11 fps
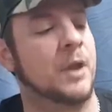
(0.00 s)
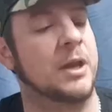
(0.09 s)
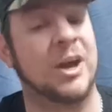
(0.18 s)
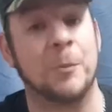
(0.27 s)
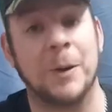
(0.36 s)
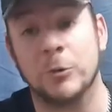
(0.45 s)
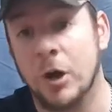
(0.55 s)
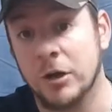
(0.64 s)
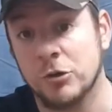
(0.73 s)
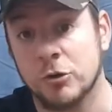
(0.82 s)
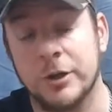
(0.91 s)
nickel metal
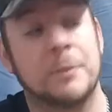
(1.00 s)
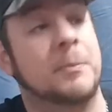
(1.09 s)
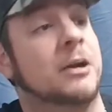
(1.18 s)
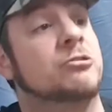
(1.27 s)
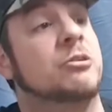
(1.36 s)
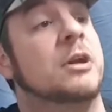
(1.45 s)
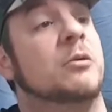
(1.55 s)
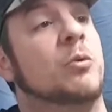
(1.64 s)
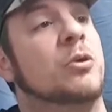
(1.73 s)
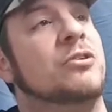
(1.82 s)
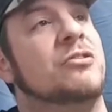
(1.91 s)
hydroid battery,
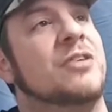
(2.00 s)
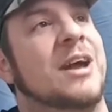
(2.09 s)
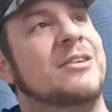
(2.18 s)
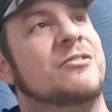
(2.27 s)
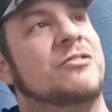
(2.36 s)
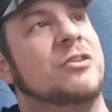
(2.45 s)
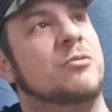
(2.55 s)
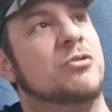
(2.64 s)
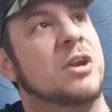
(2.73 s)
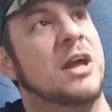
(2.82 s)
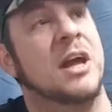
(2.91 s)
what he tends to
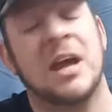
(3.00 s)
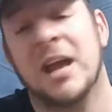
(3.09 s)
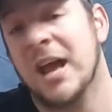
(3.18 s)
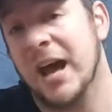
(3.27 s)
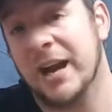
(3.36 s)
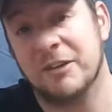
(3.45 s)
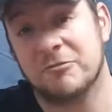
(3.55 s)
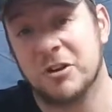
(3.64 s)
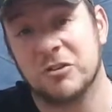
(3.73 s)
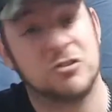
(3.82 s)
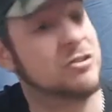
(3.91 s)
use in it, and it
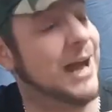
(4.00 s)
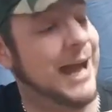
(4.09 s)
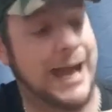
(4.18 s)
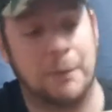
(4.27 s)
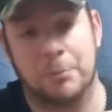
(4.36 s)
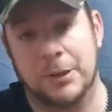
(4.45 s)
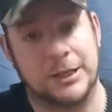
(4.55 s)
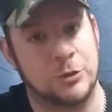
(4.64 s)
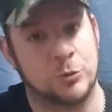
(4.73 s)
runs happily